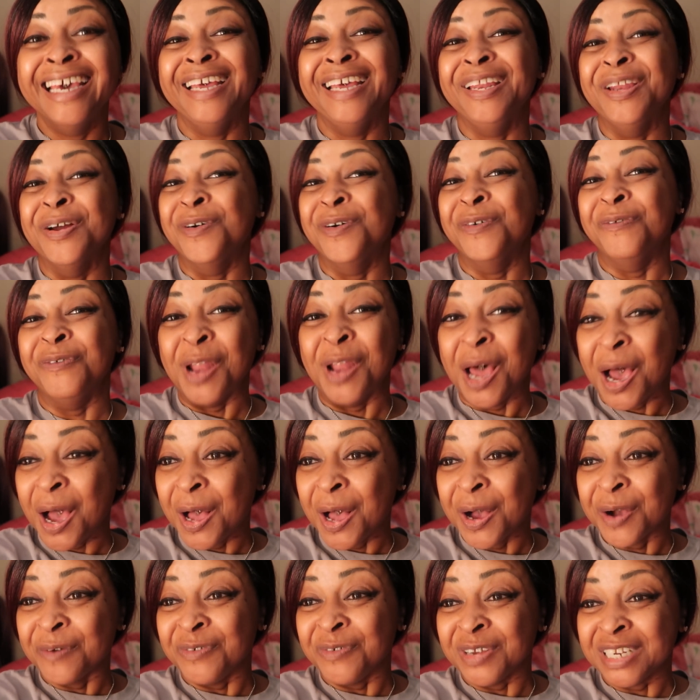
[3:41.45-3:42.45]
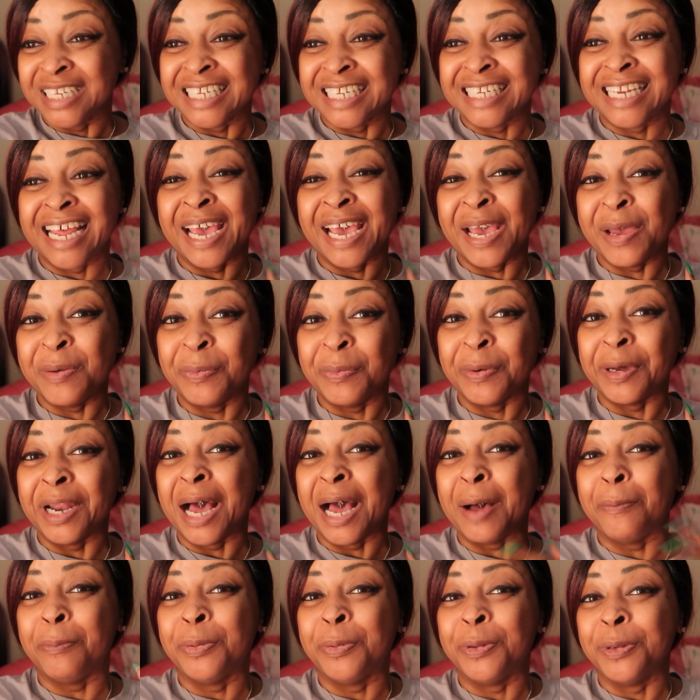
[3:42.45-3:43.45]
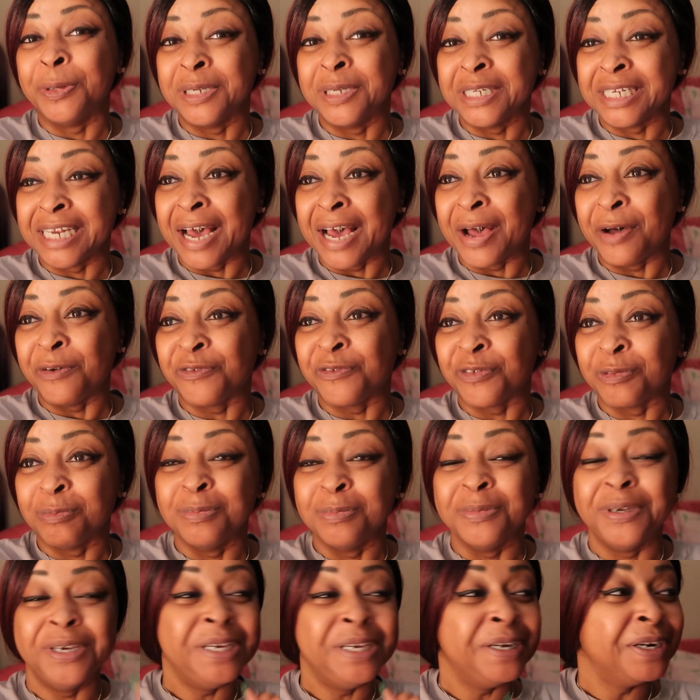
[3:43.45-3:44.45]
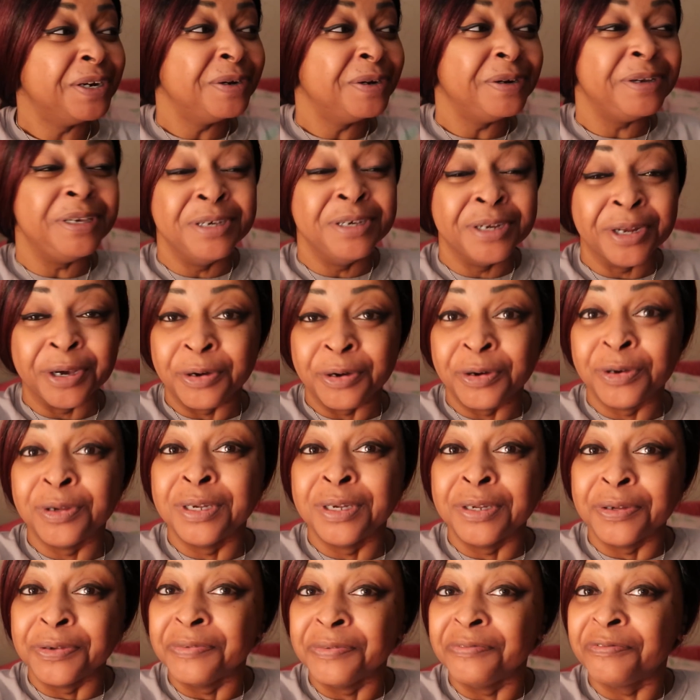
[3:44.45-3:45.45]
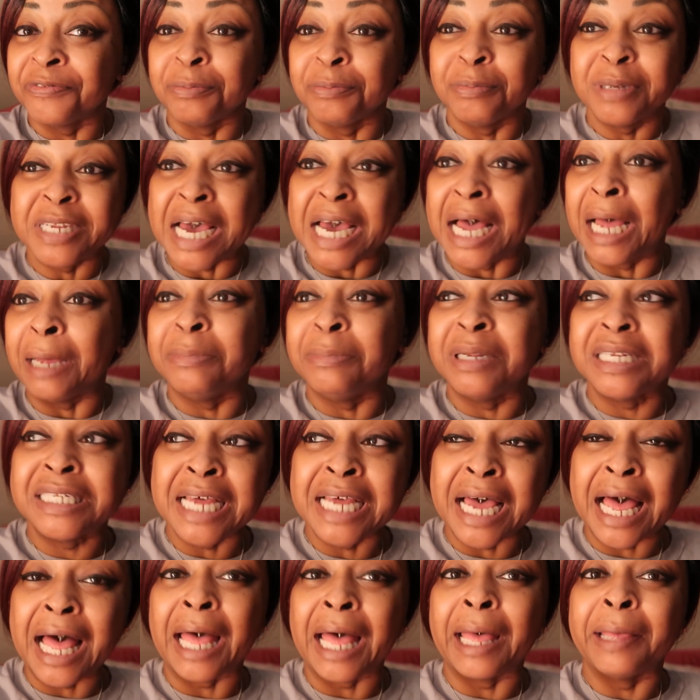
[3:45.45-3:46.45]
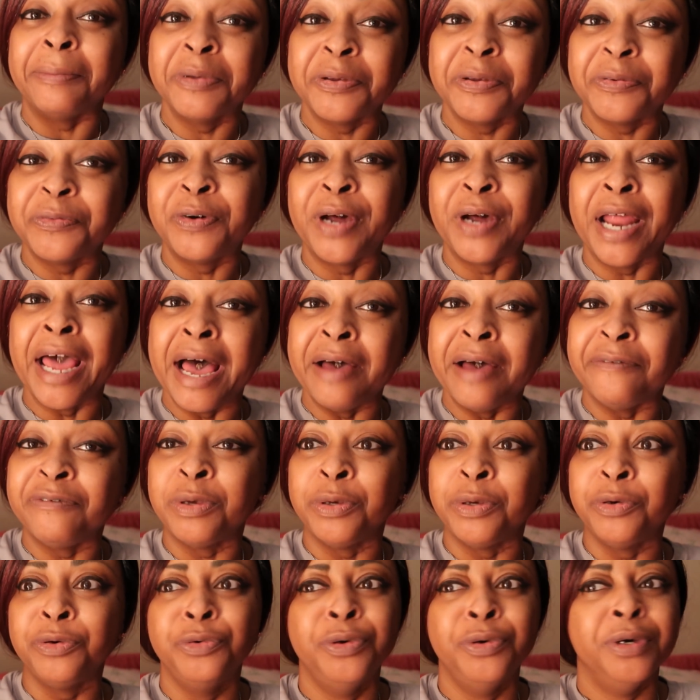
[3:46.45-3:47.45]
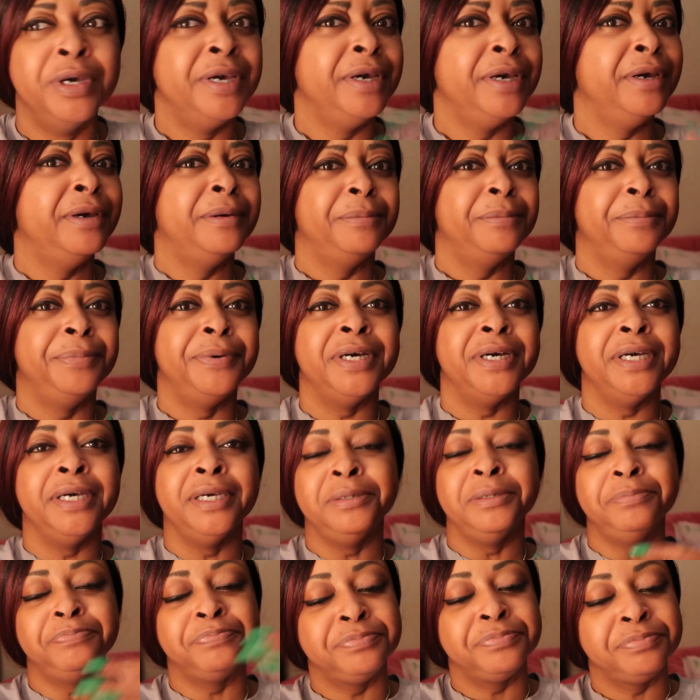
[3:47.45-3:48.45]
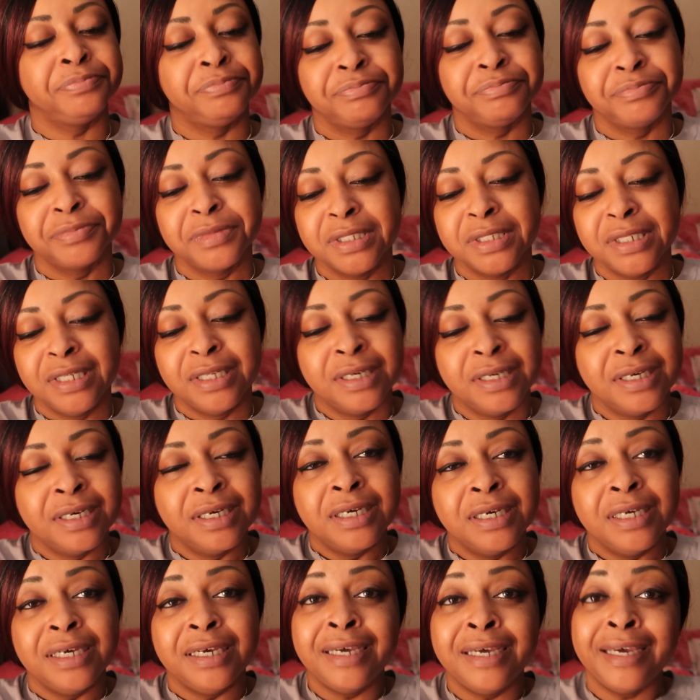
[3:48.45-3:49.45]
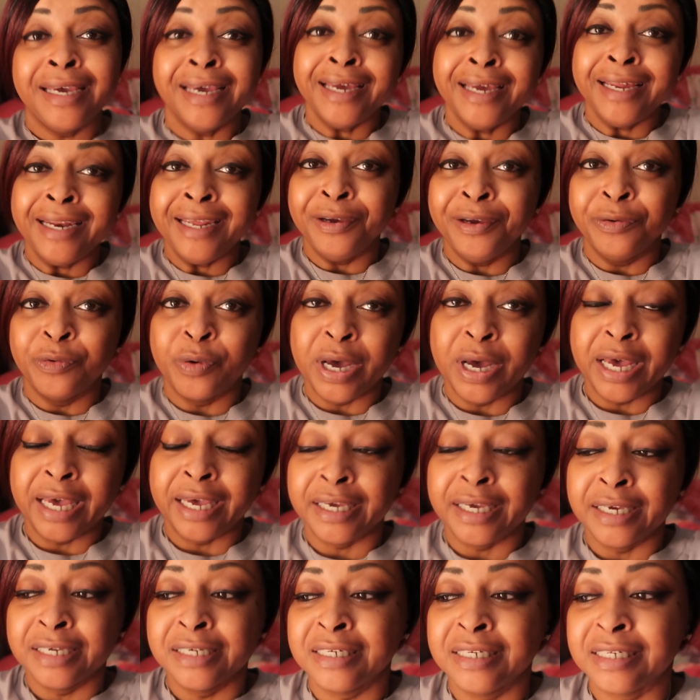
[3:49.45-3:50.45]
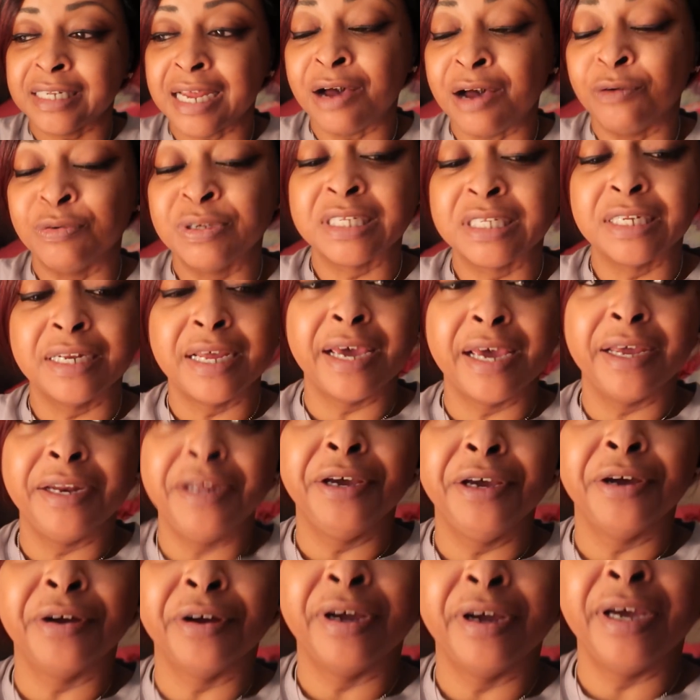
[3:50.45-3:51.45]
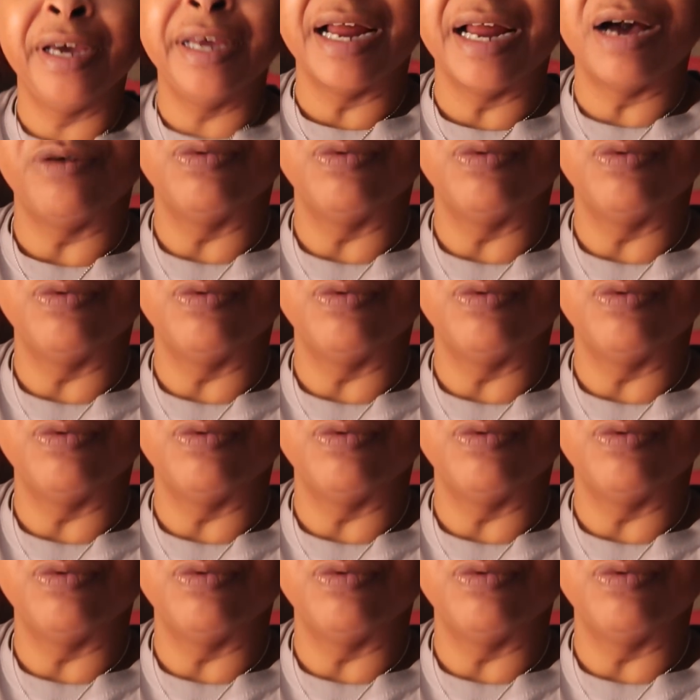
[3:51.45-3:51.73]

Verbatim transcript: no vlog for today, but I pulled it out from here, you know, a little from time to time or what have you. But anyways, I was laying here and